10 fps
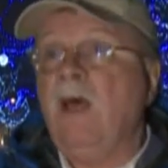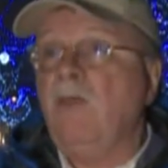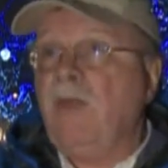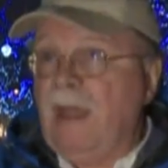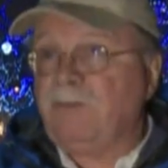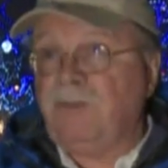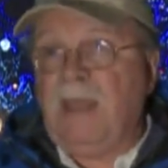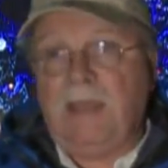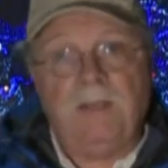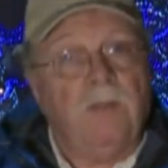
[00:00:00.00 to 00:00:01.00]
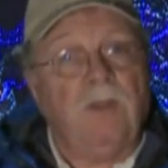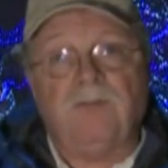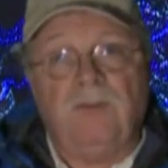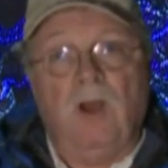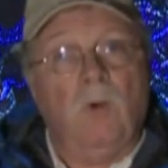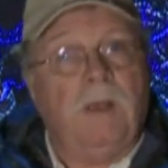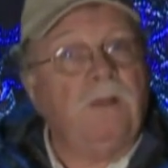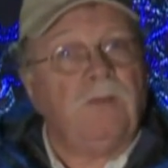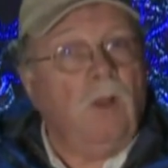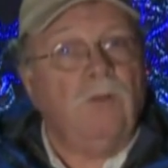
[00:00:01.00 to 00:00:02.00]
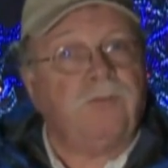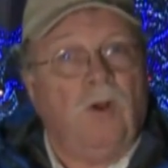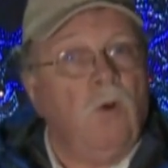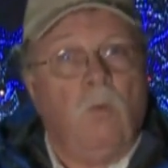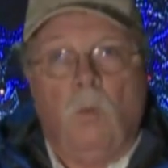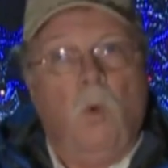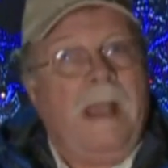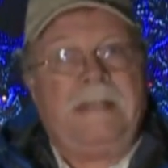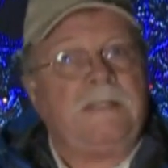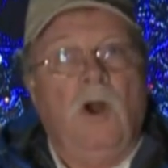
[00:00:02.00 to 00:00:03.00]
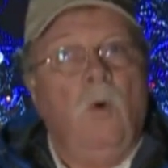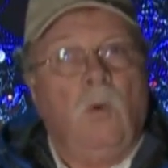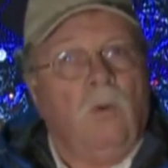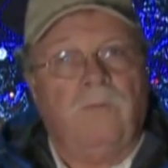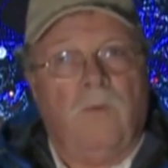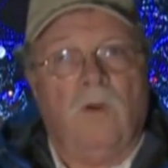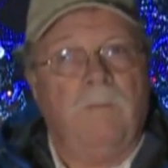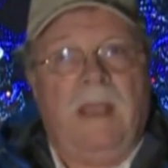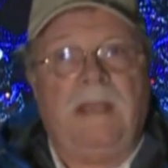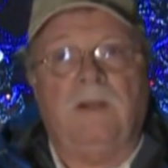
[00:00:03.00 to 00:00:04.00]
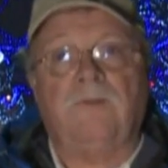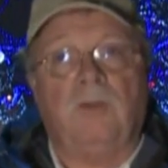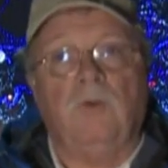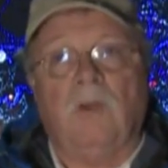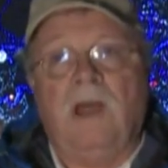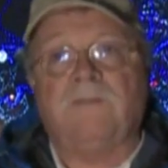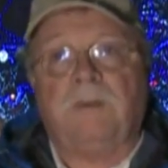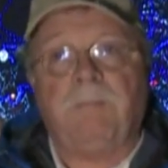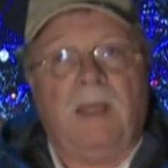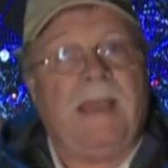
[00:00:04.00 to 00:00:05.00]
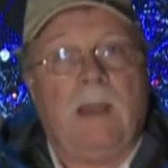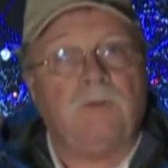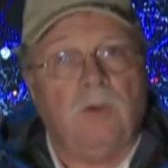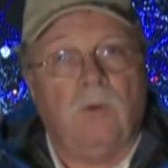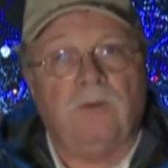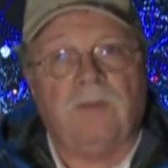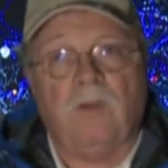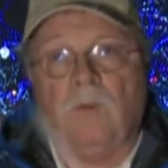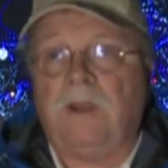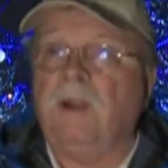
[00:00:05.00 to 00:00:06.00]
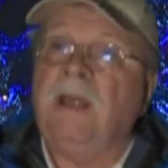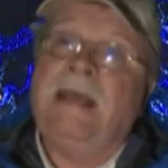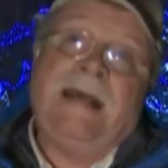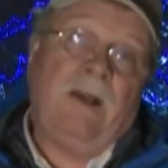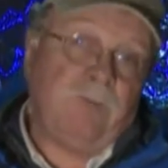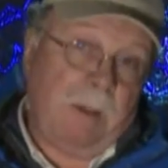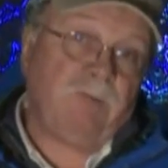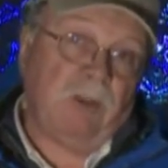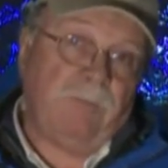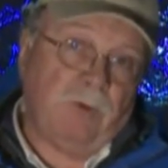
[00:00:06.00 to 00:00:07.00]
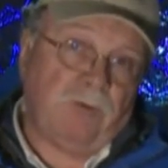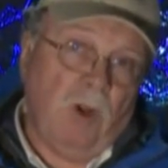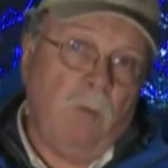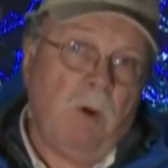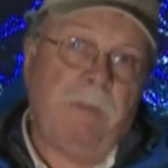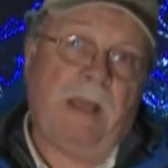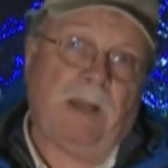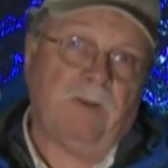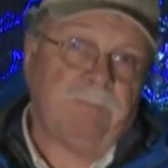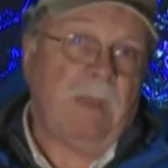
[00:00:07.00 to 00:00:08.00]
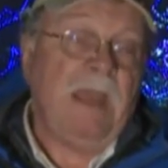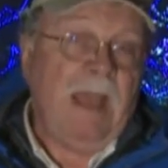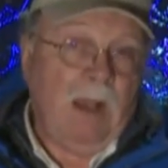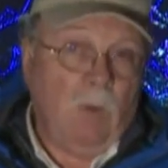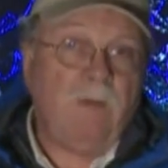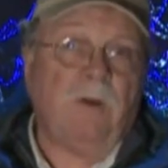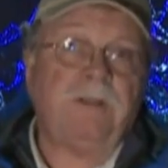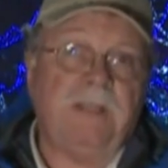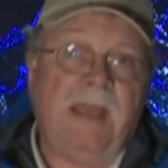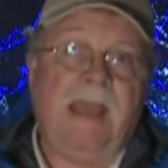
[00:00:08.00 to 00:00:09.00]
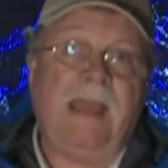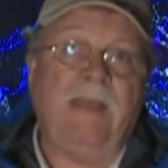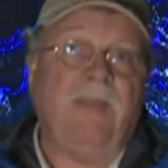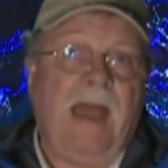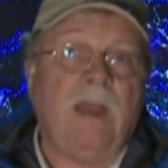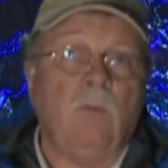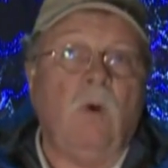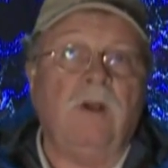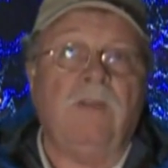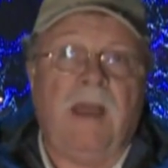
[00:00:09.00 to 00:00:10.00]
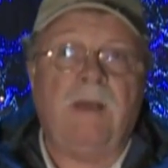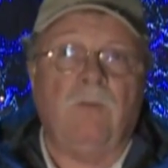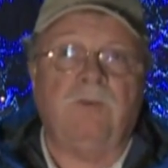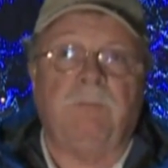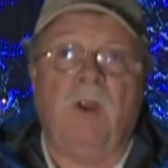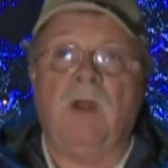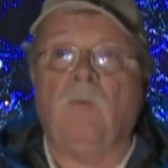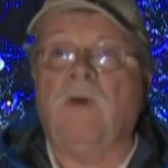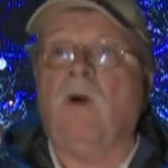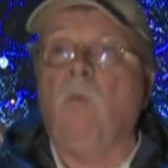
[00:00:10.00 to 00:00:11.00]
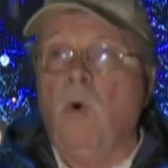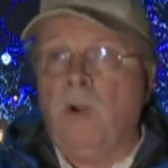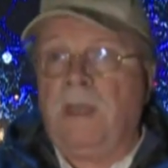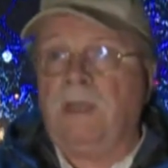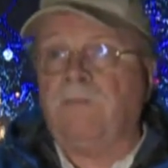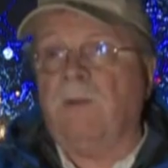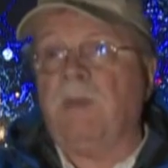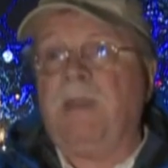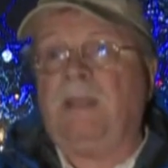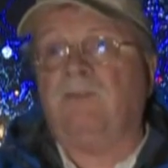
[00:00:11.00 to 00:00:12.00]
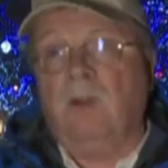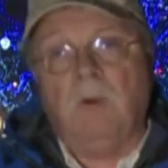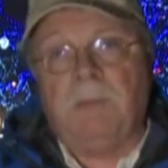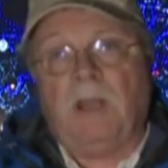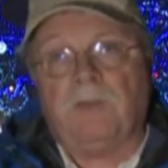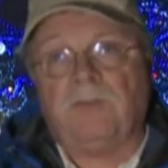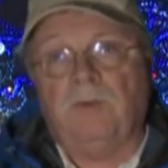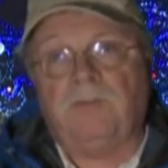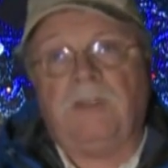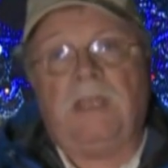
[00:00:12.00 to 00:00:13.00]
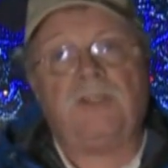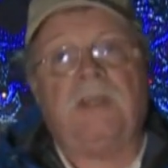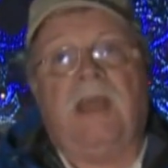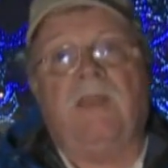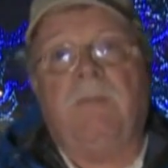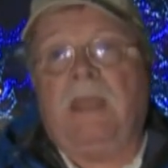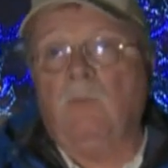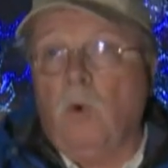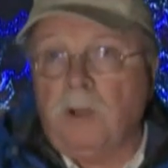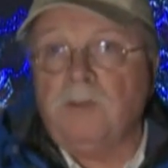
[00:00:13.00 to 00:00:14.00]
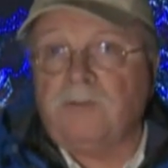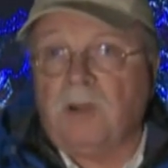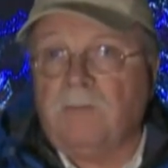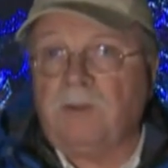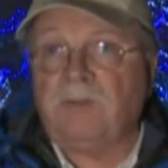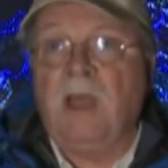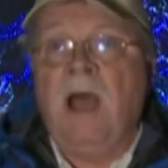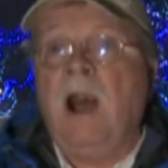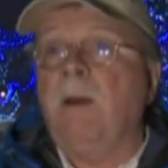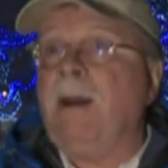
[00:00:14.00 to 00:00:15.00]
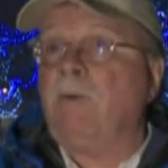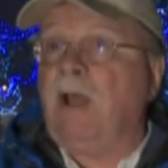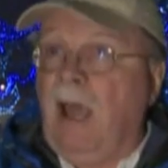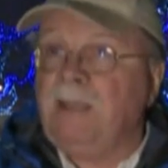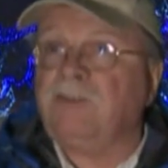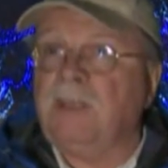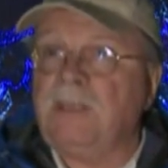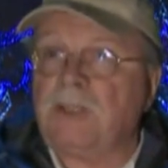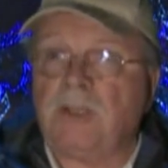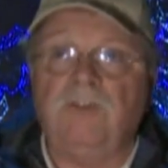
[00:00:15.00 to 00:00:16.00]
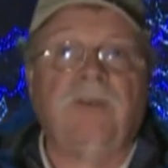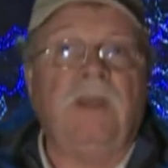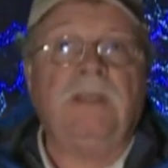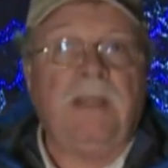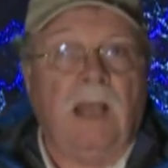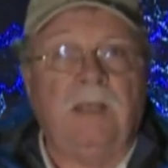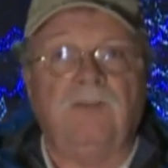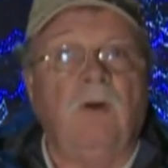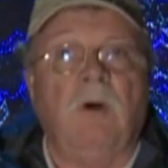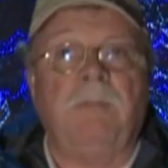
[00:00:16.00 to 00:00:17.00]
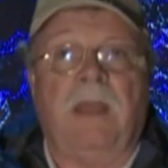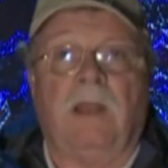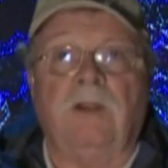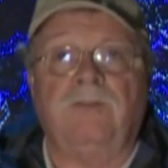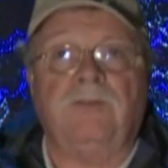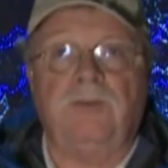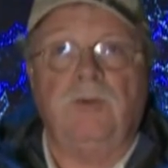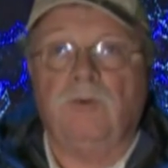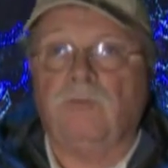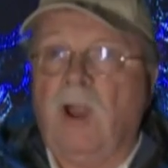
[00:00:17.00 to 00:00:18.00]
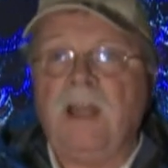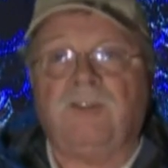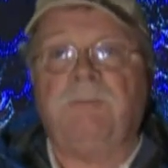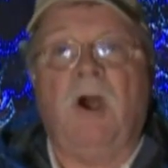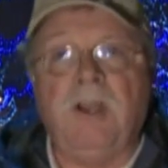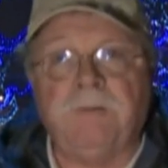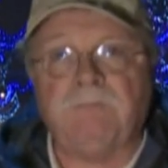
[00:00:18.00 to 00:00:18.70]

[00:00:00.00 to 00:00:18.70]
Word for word: That said, the snow is also white gold for Mainers who love to play outdoors in the winter, especially for snowmobilers. However, today that was, that was brought with a warning from the Maine Snowmobile Association and the Maine Warden Service about ice conditions, telling snowmobilers to ride smart